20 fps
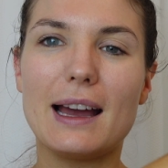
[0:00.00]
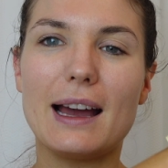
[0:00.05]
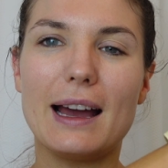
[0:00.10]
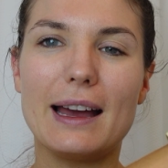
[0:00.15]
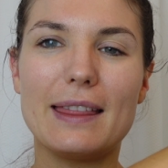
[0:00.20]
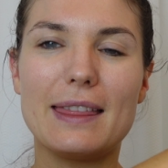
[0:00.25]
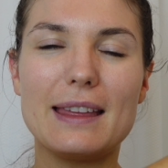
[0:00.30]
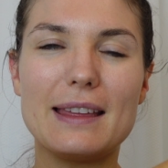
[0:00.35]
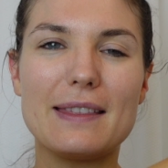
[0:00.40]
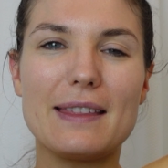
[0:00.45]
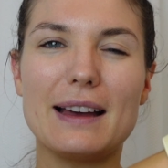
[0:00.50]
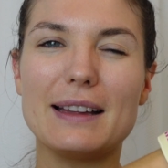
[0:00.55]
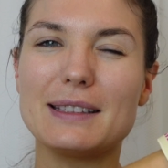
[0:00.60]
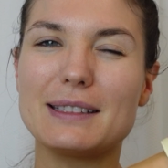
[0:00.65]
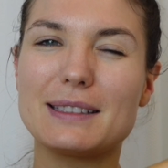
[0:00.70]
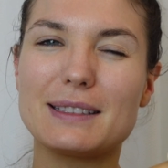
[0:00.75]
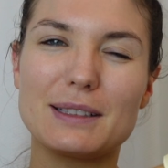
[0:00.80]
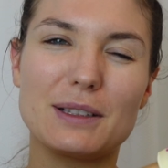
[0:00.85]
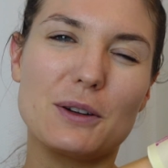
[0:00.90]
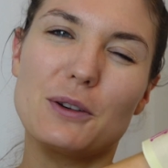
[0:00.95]
I think
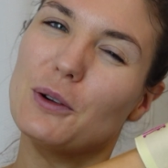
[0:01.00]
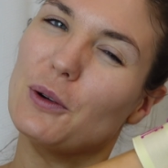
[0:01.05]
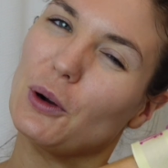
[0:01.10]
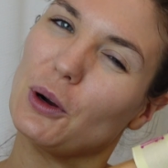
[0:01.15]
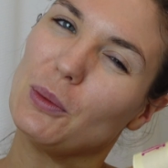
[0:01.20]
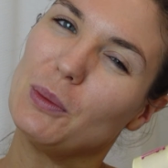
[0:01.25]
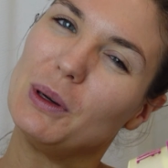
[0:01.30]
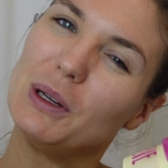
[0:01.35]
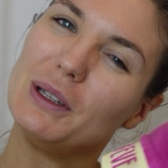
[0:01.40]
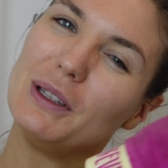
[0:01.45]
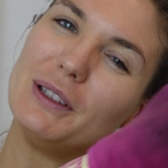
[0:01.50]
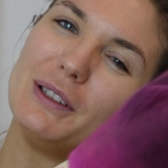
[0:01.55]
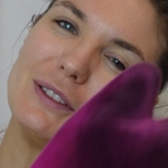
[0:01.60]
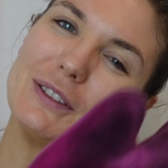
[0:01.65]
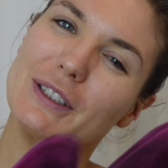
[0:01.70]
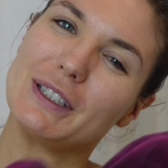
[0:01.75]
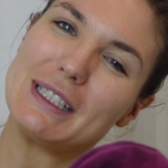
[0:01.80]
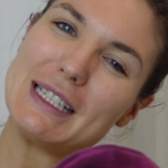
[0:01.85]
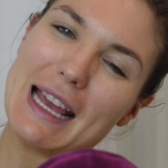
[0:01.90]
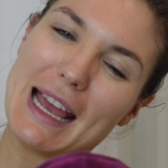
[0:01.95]
that's normal
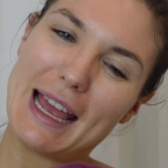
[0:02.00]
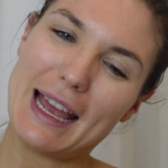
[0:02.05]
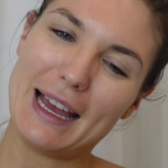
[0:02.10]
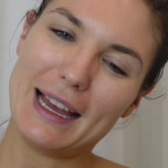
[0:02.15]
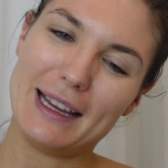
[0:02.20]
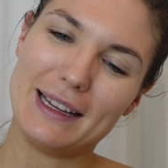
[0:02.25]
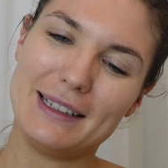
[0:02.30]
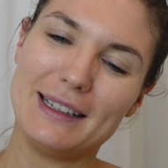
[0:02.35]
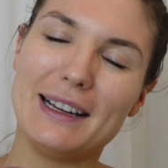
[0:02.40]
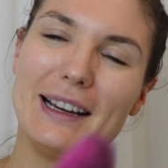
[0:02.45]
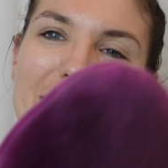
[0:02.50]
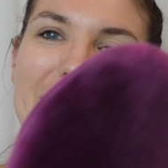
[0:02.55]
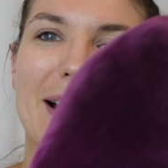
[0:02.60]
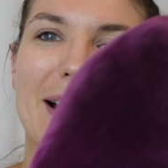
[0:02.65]
for tan.